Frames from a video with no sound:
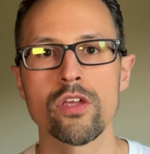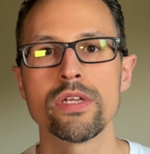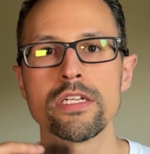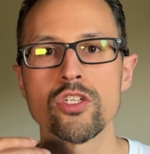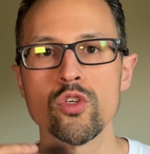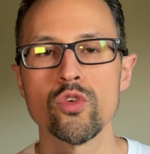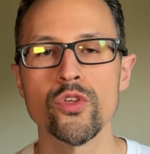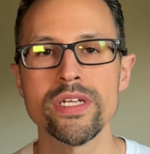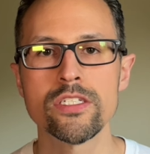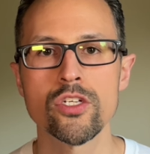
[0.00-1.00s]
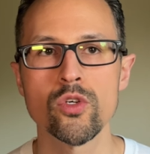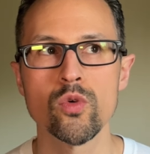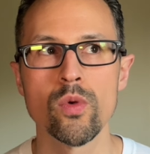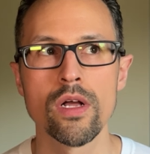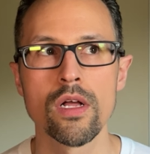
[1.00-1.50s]
You need
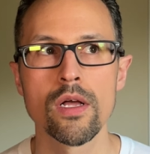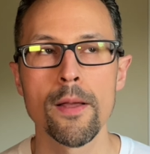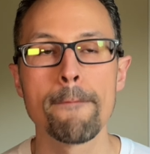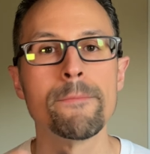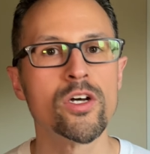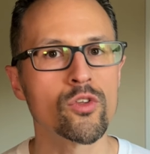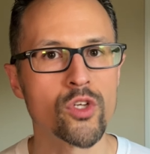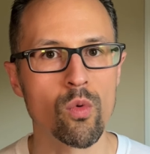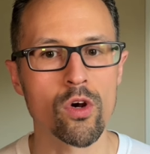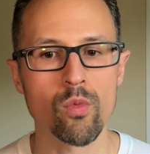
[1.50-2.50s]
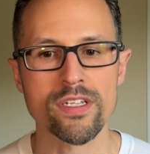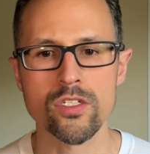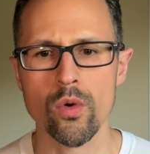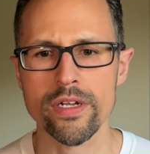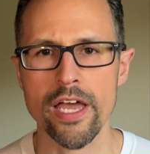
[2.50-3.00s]
to build toward what's
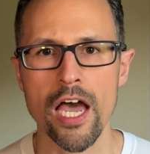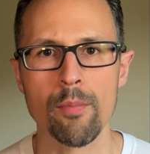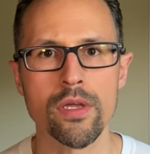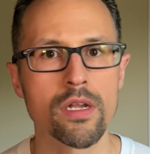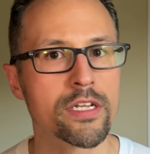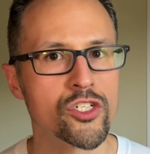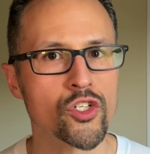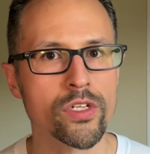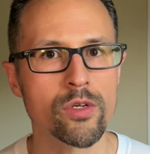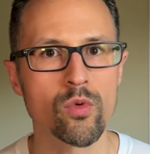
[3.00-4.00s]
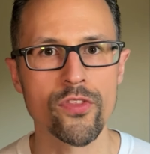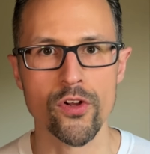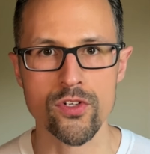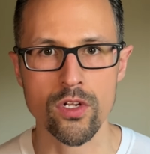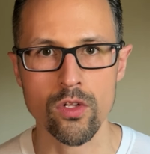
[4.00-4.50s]
going to happen. Initially, when
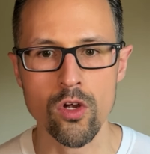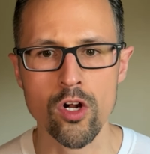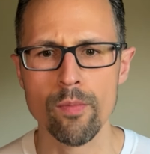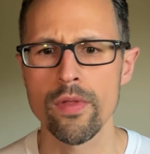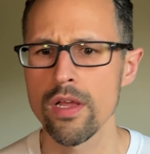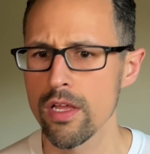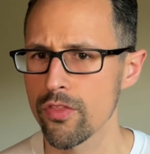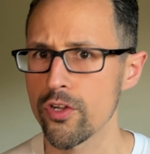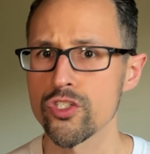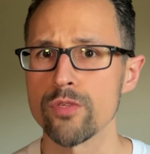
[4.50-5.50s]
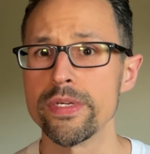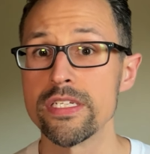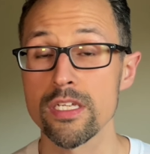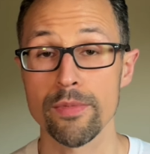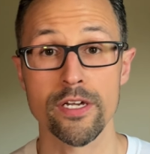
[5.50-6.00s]
there's an alarm, there should be
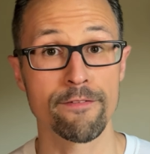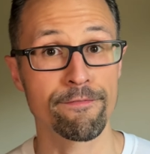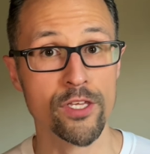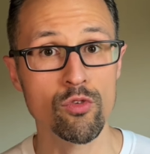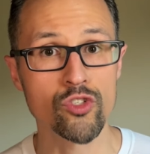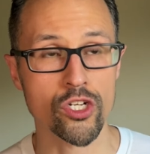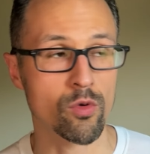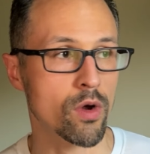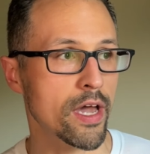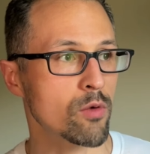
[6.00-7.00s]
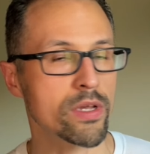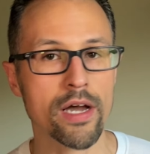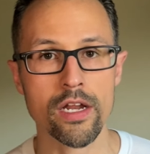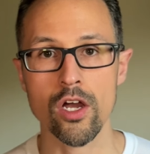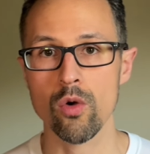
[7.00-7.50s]
some confusion, right? We've
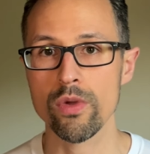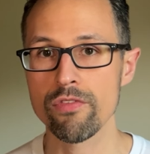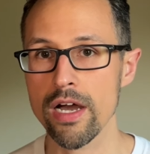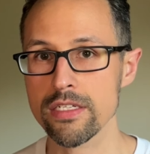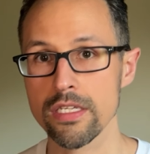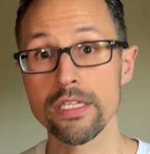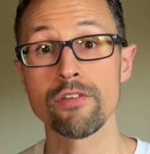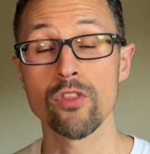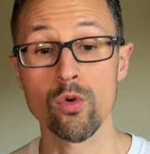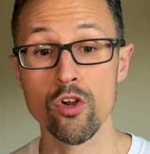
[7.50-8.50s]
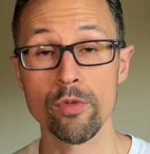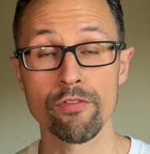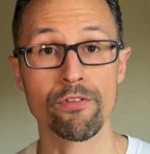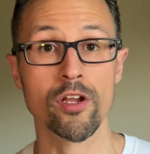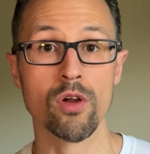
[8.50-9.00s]
got to leave the room and
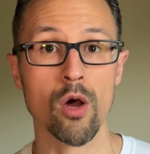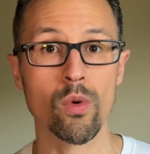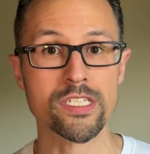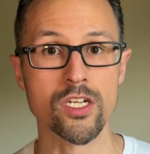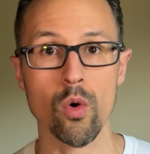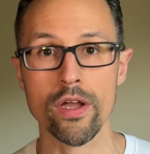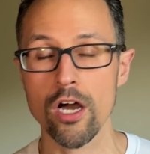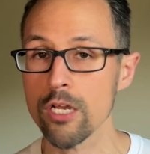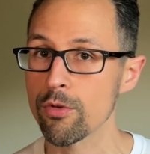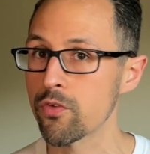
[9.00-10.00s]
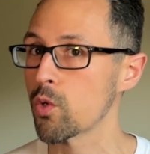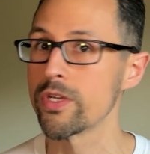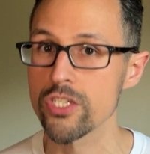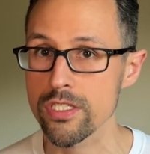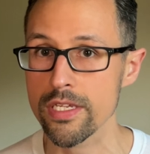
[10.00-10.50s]
figure out what's going on before we
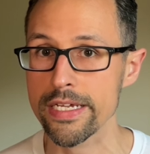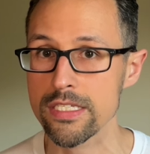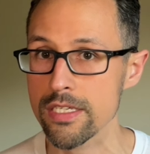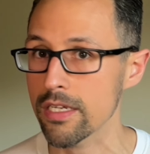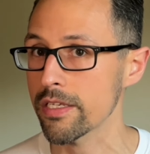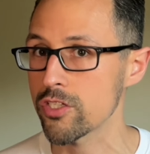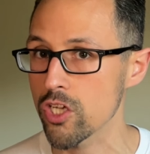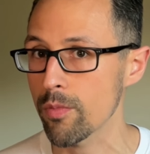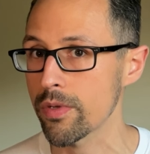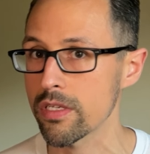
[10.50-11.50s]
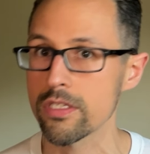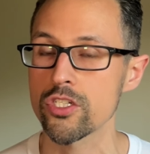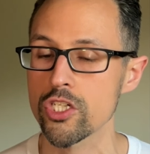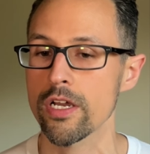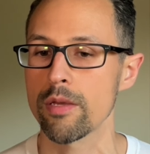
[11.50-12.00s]
just like suddenly jump into this
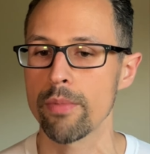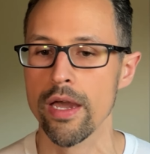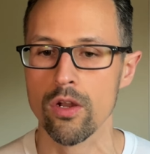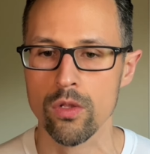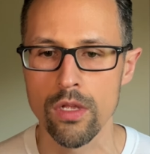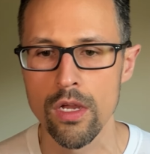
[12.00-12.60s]
giant battle.